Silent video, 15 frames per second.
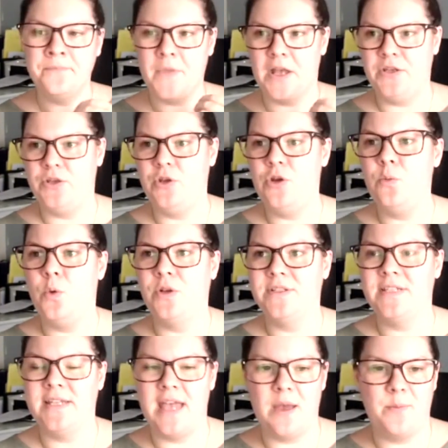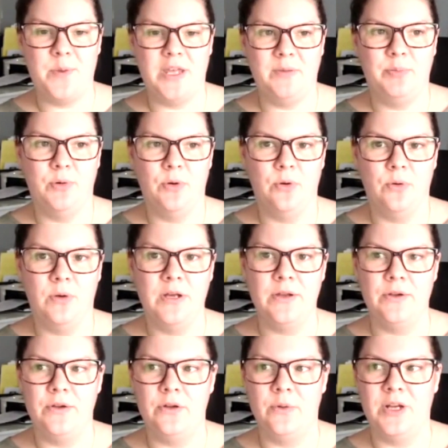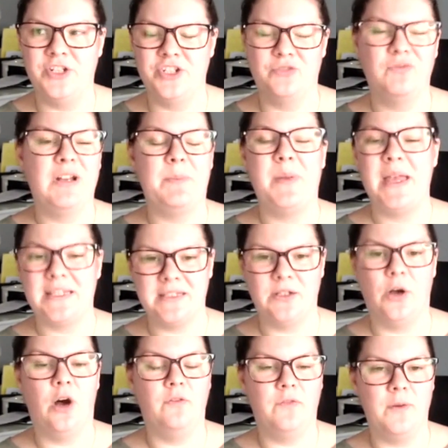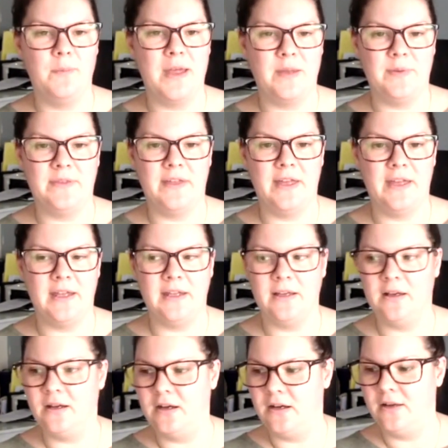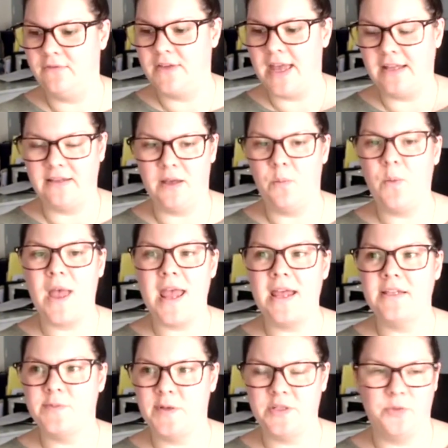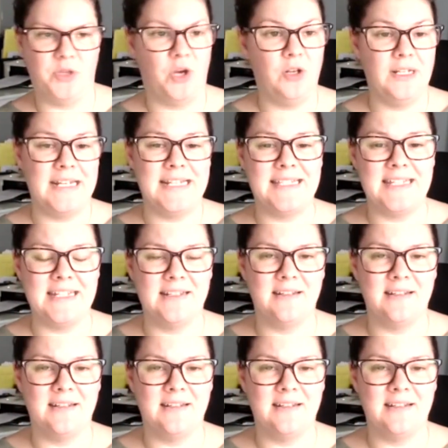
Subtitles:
and you want to get people who are just really pissed off that maybe have gained their weight, especially with the holiday season